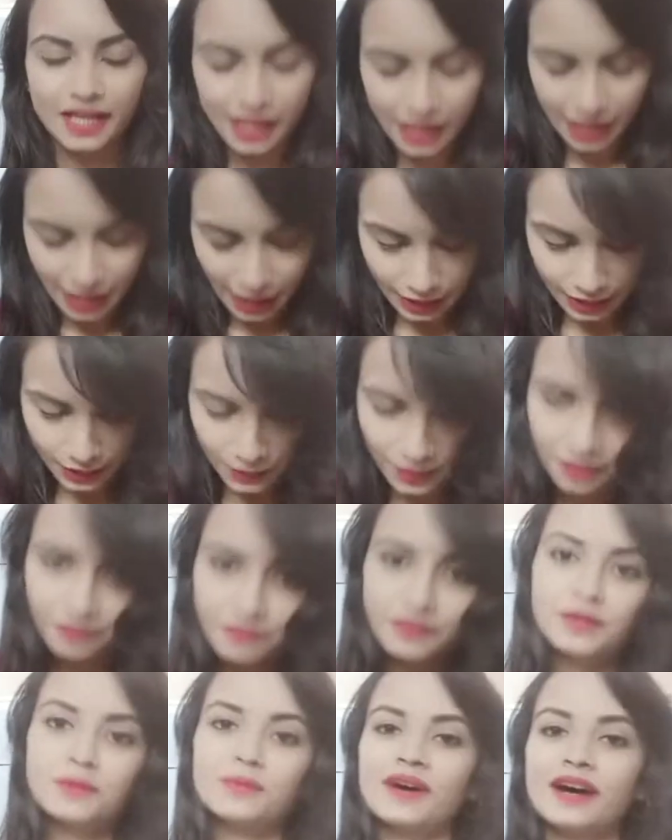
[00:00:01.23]
Hello
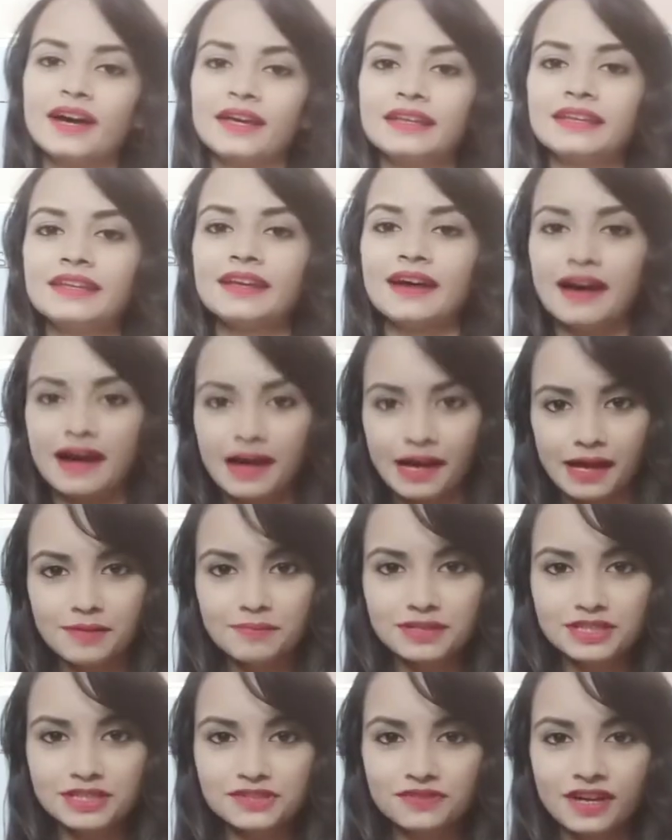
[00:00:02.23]
everyone, I
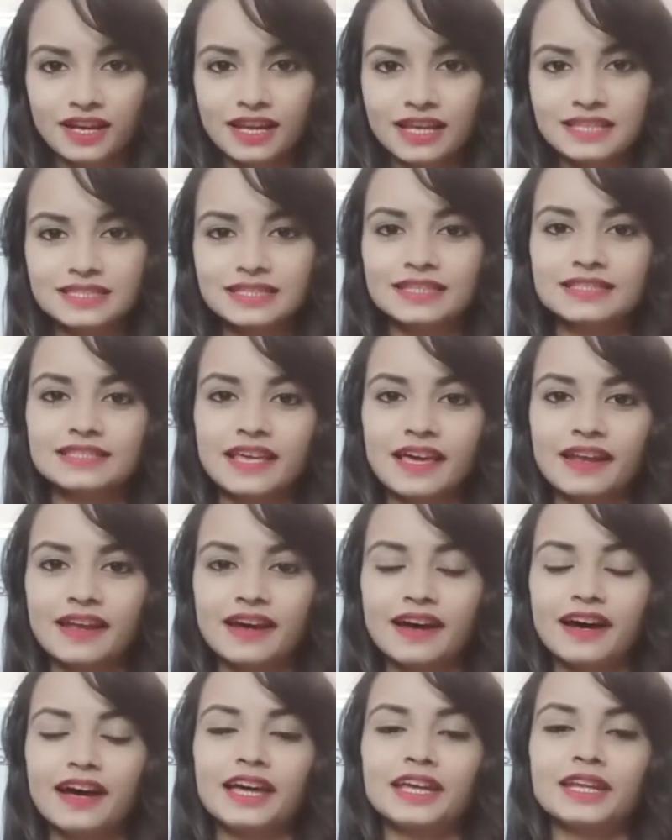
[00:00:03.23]
am Aishwarya
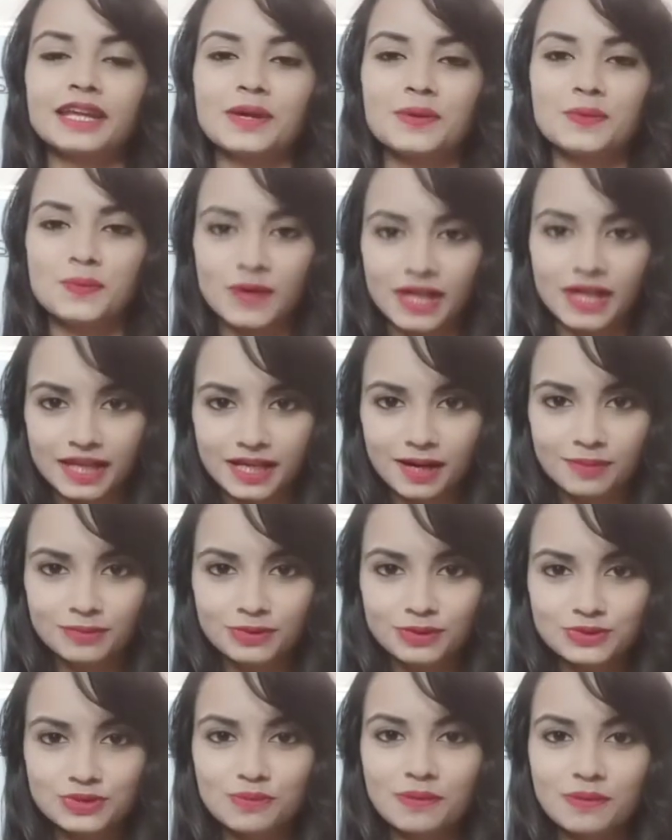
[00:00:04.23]
Saxena and I welcome
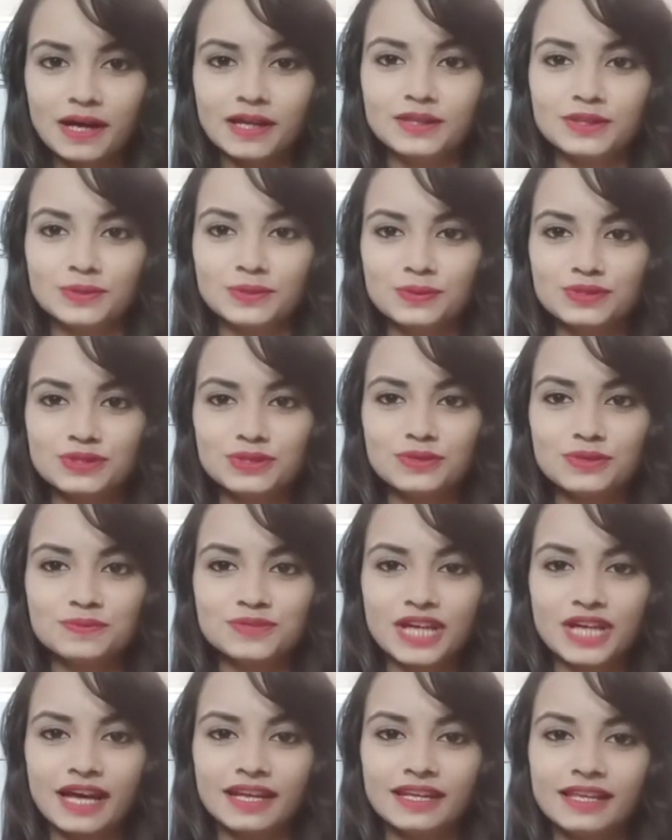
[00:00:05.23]
you to my YouTube
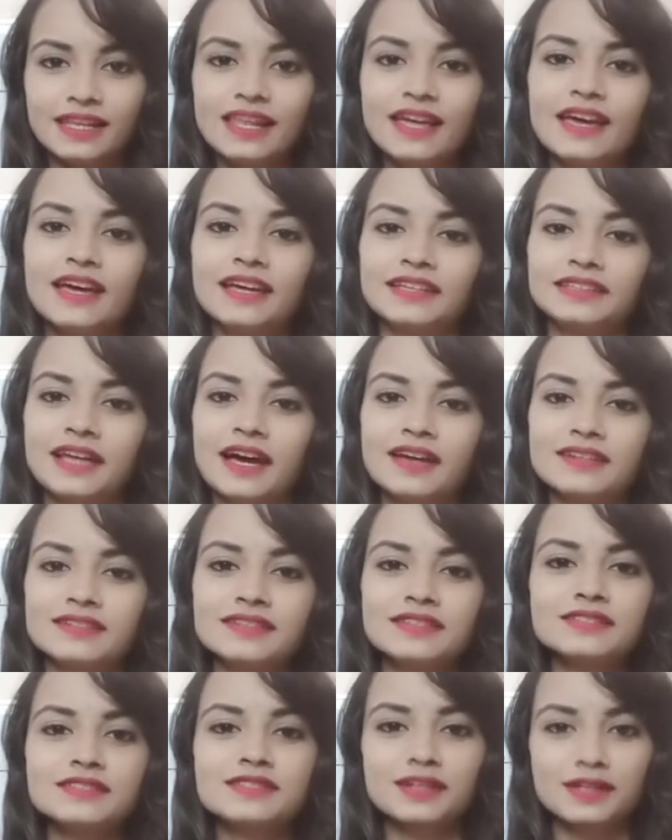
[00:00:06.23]
channel, that
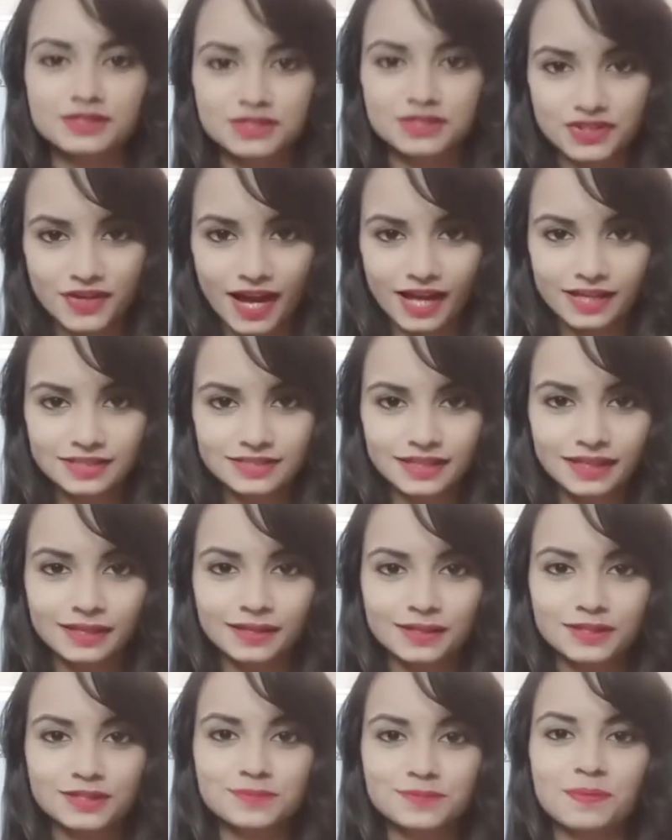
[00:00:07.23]
is Attract
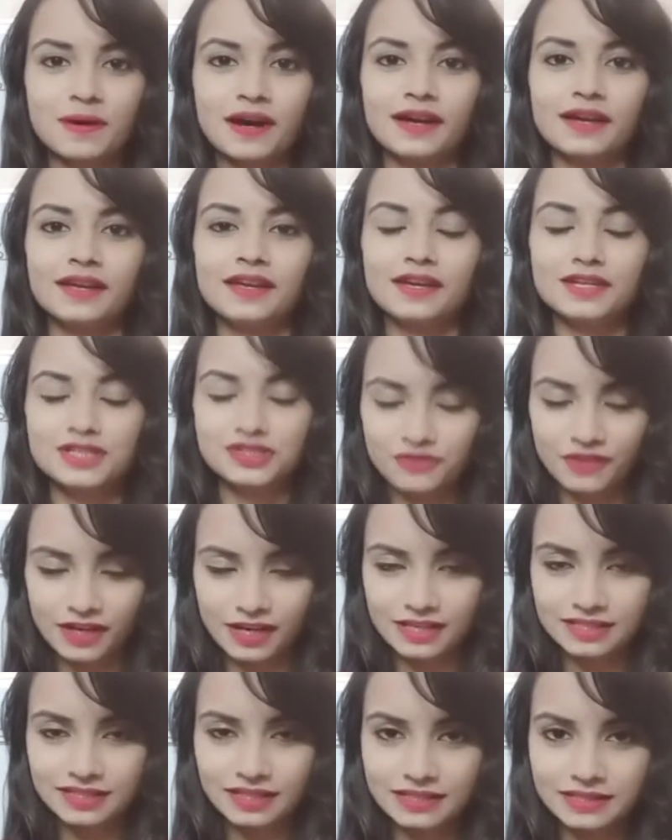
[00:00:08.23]
English by
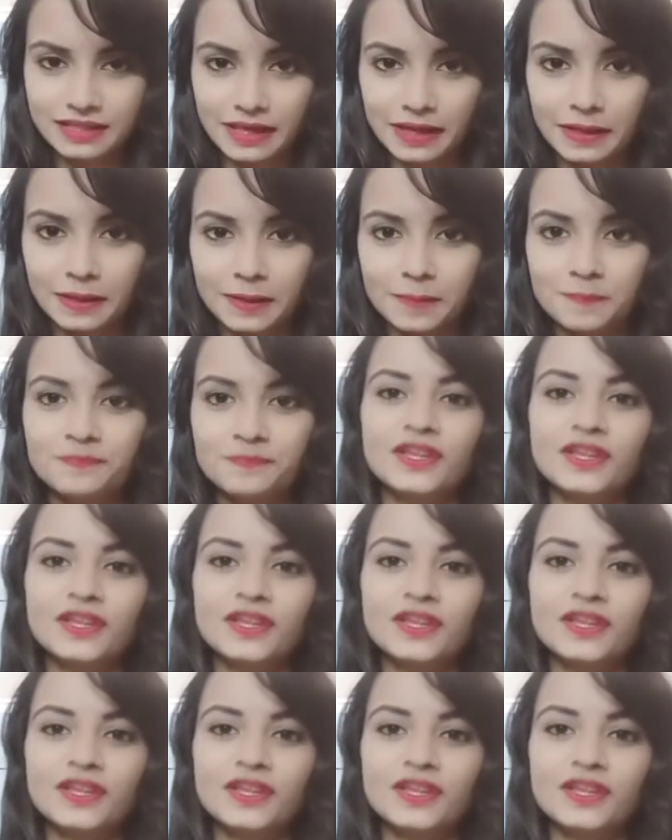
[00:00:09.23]
Aishwarya Saxena.